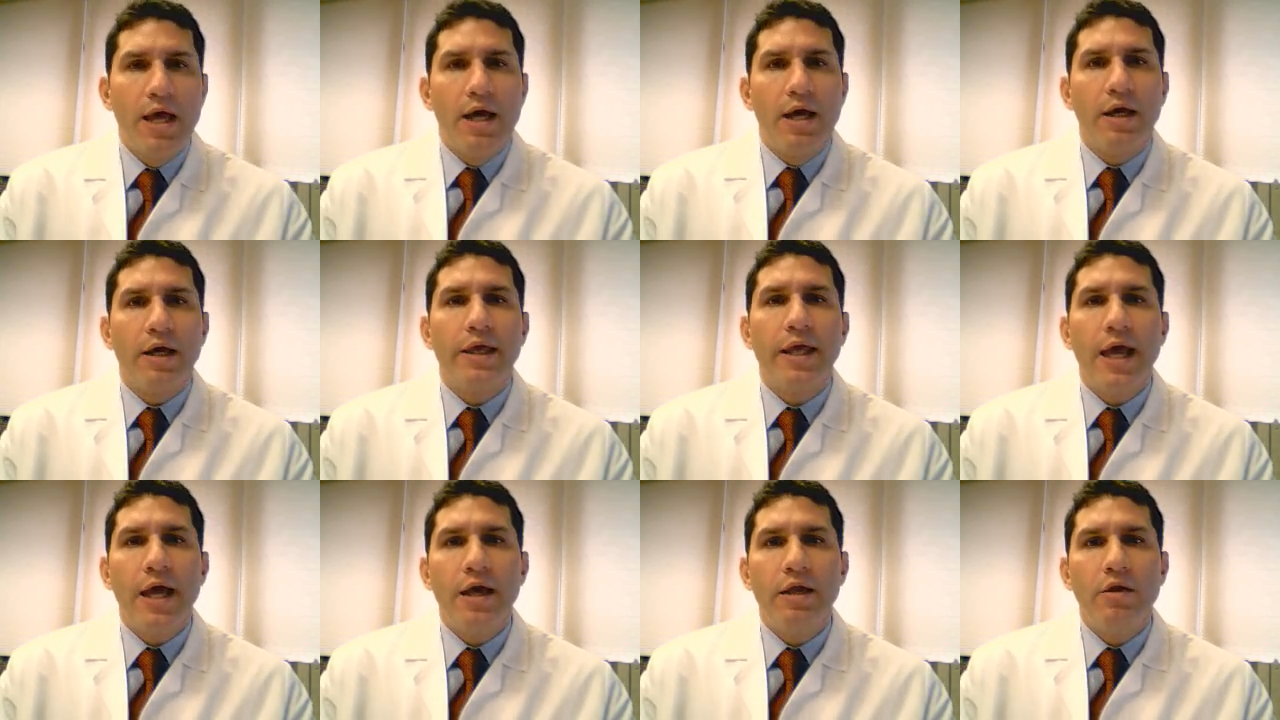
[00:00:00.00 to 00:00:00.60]

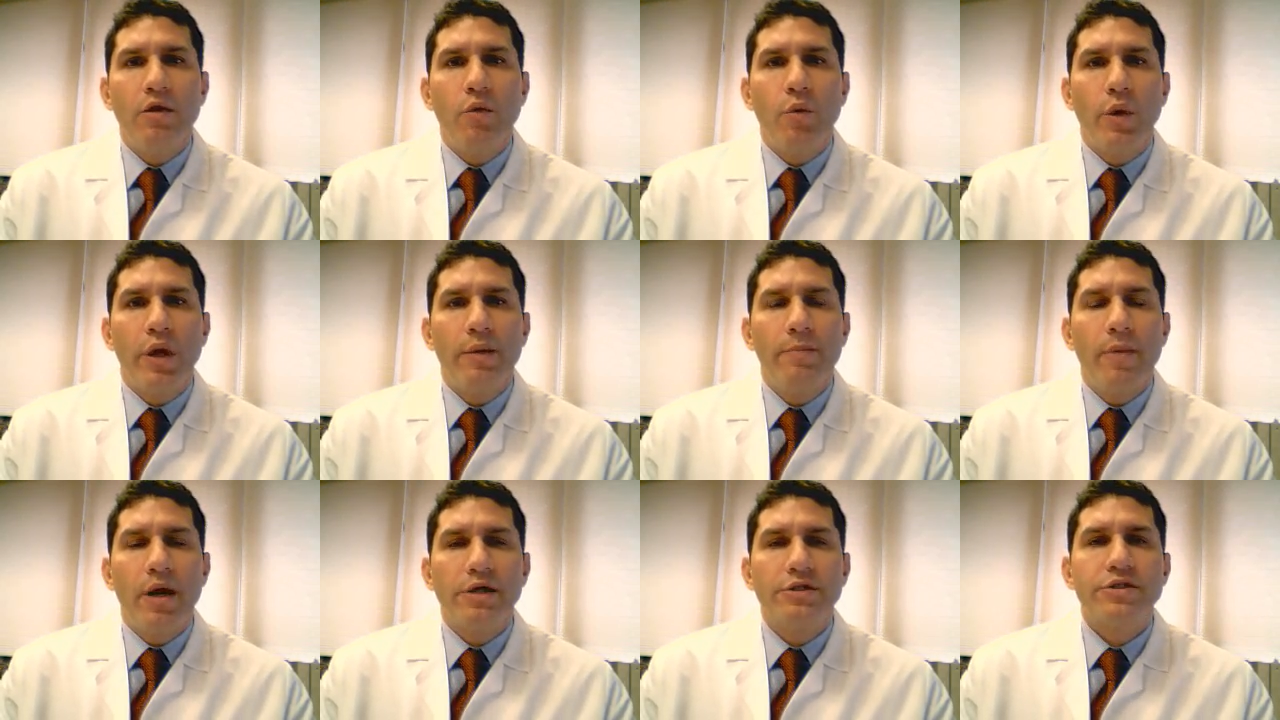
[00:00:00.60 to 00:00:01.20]
Again, we
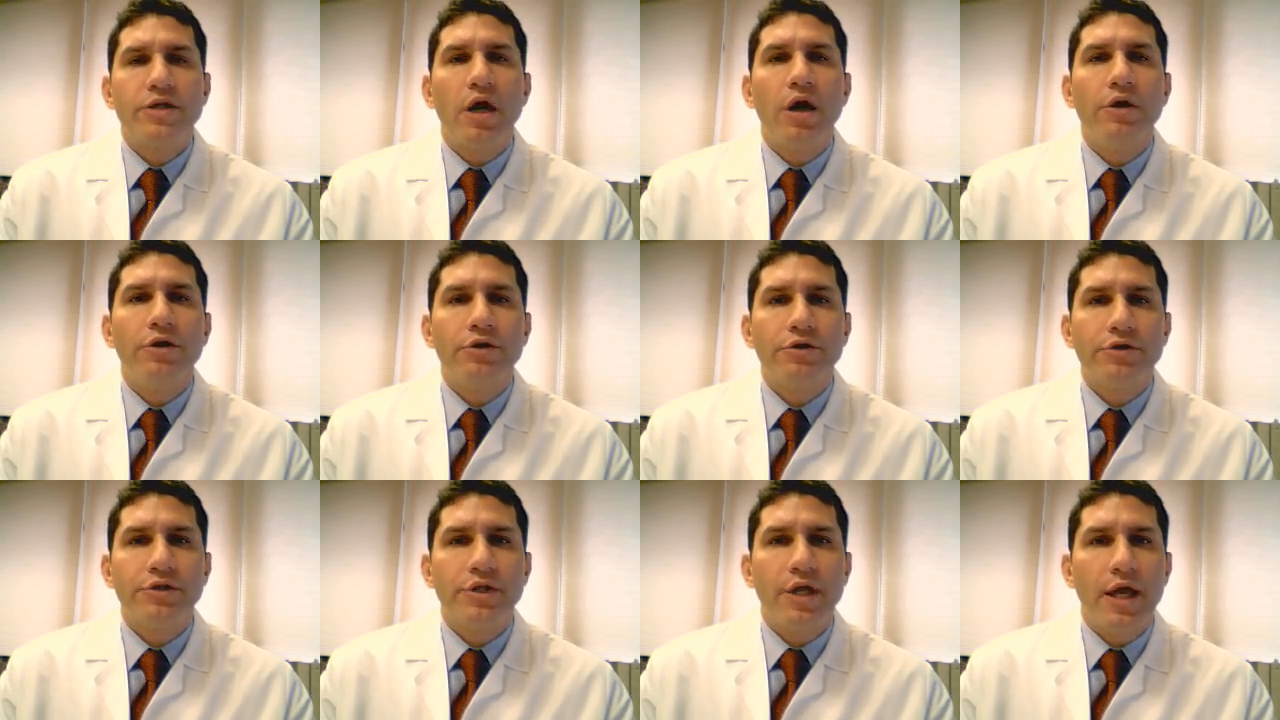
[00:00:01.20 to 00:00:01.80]
must
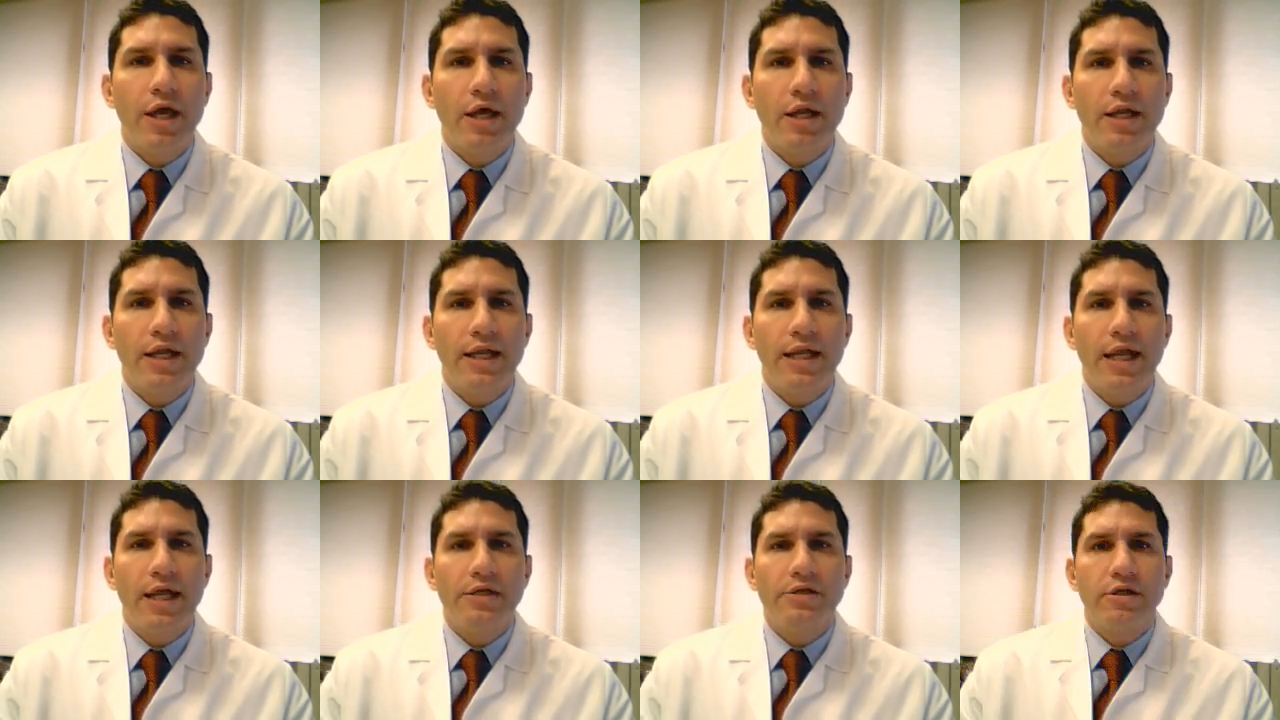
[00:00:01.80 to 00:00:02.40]
understand
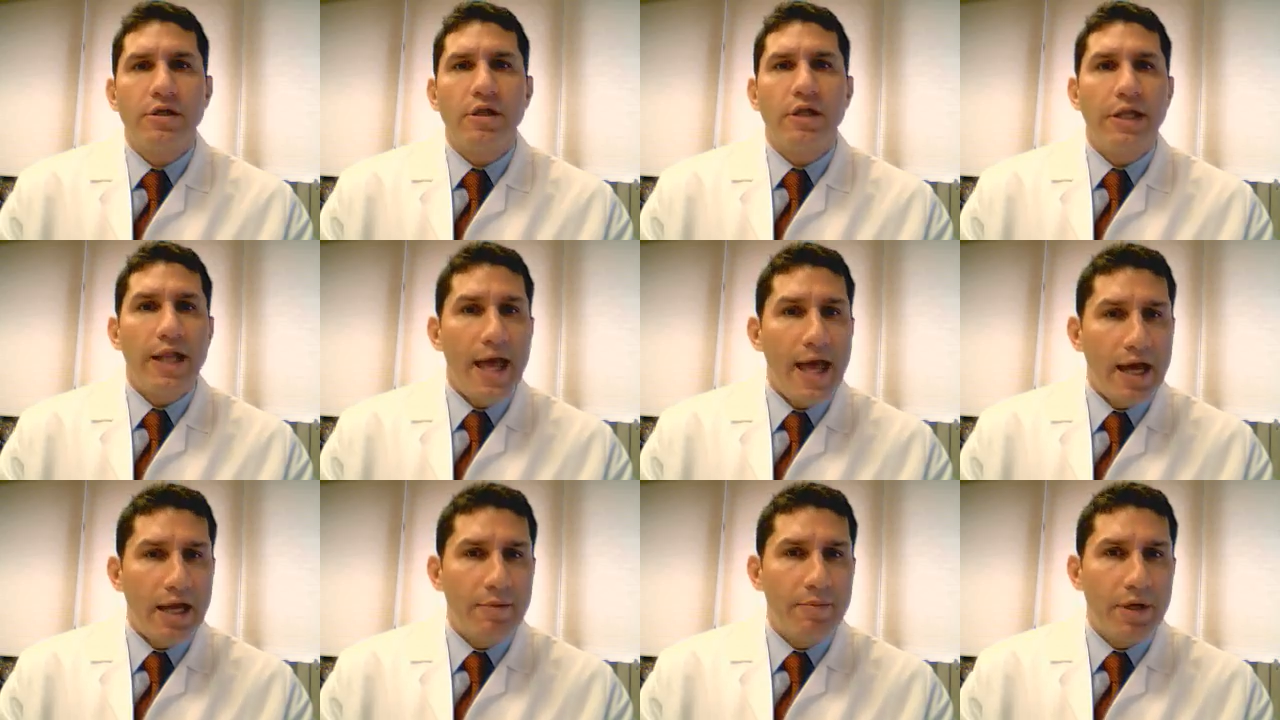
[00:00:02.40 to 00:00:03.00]
nasal
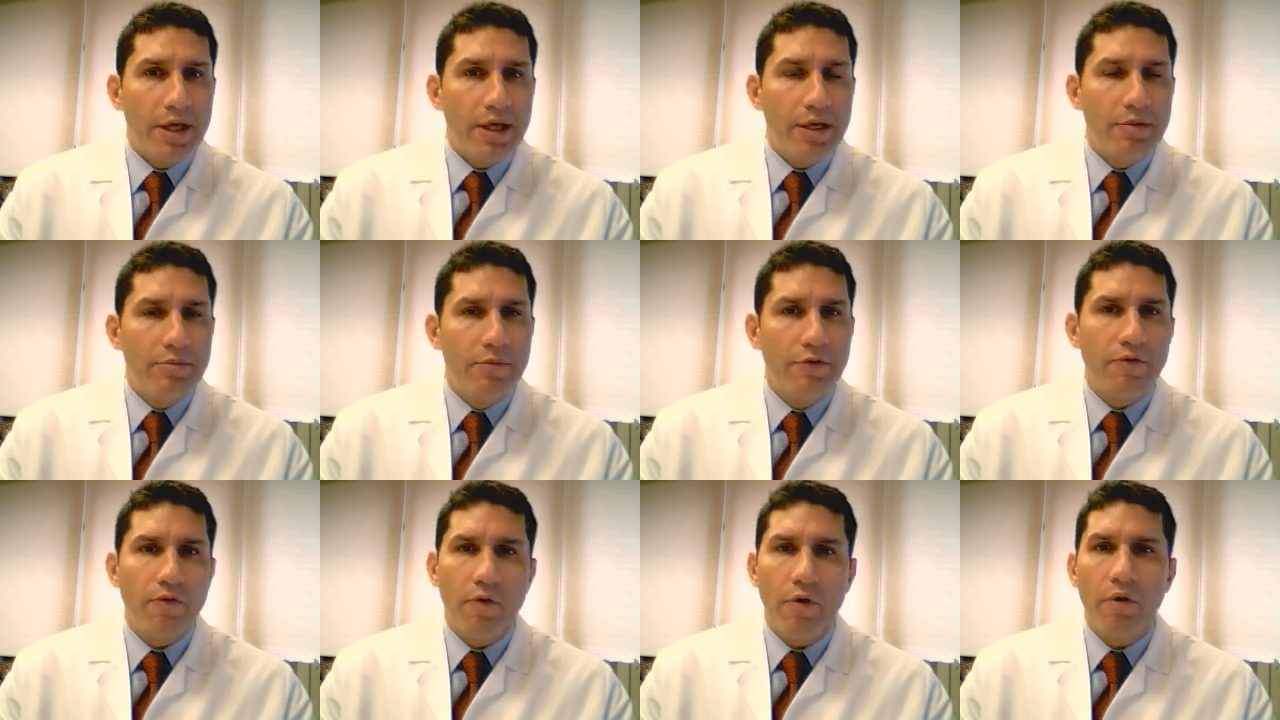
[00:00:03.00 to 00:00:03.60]
anatomy
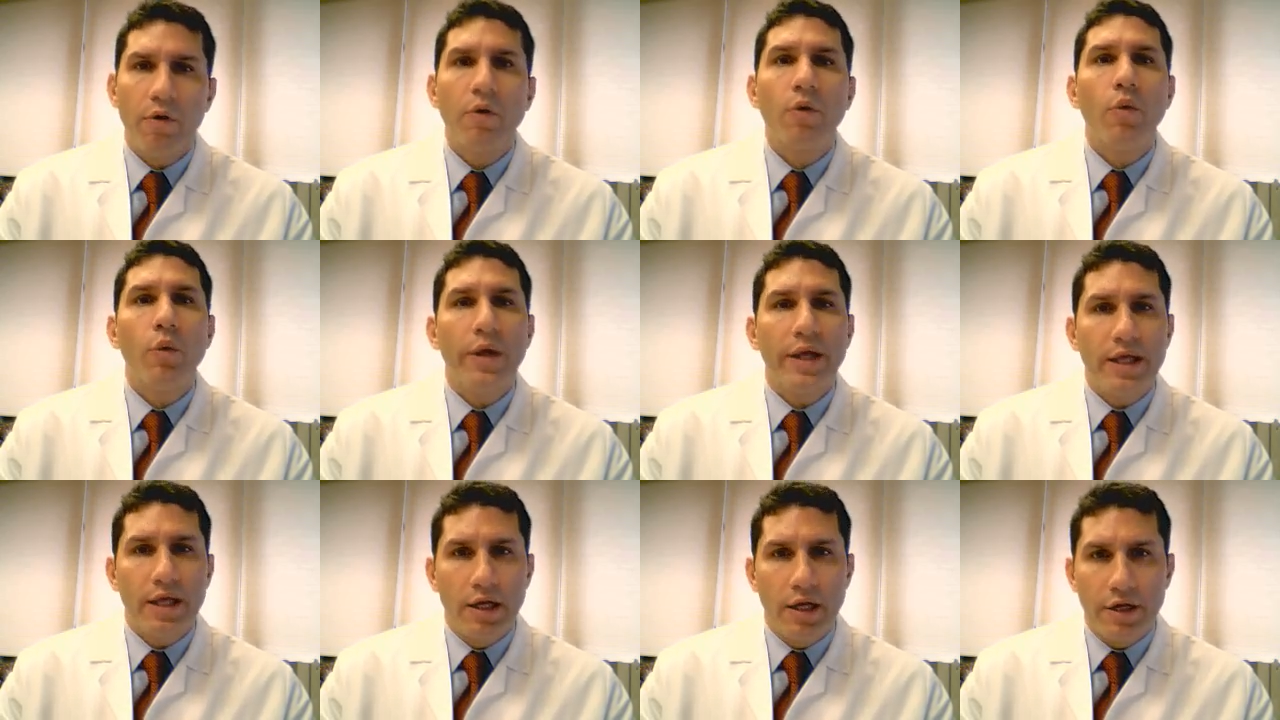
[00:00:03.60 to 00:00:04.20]
before
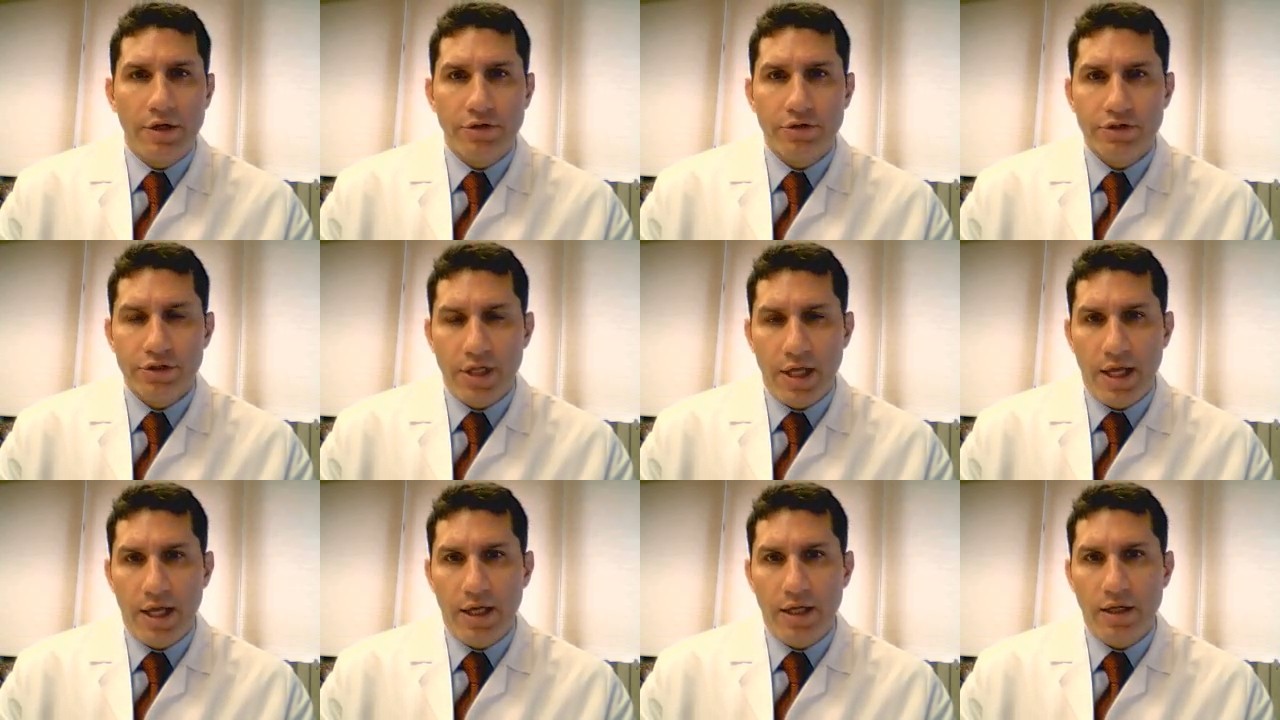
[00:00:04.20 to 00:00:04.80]
we can
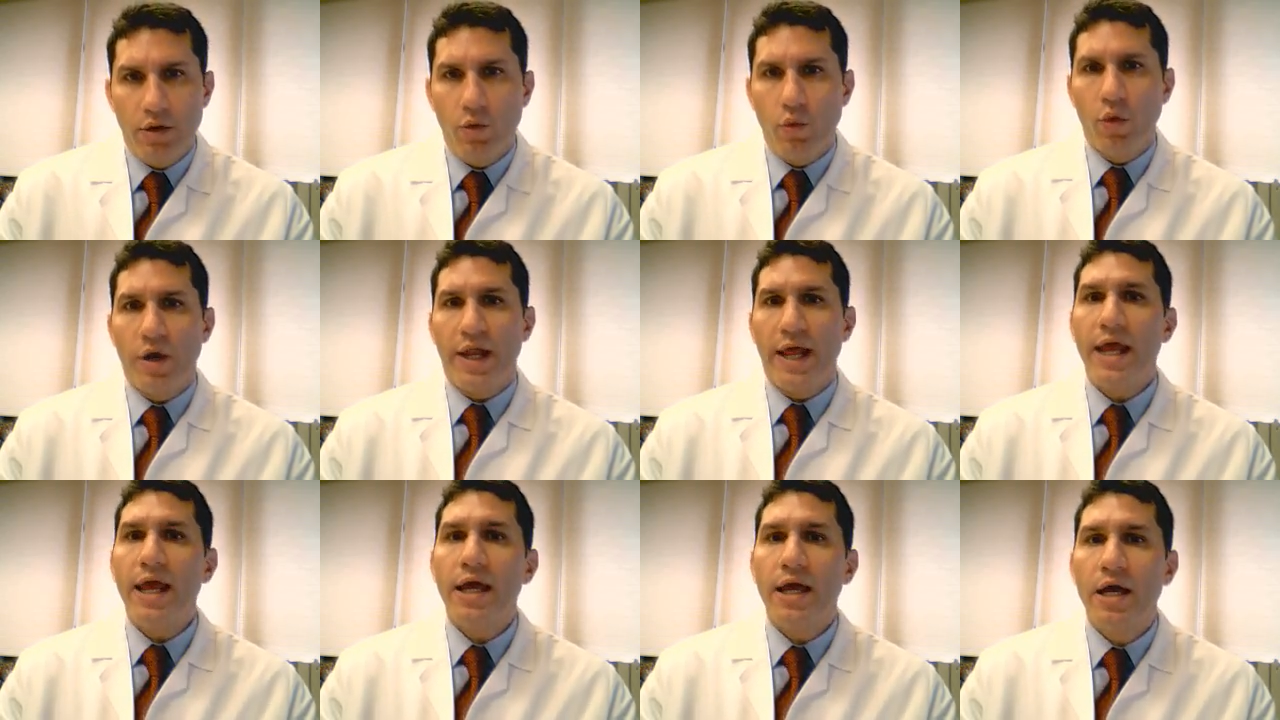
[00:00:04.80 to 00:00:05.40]
understand what a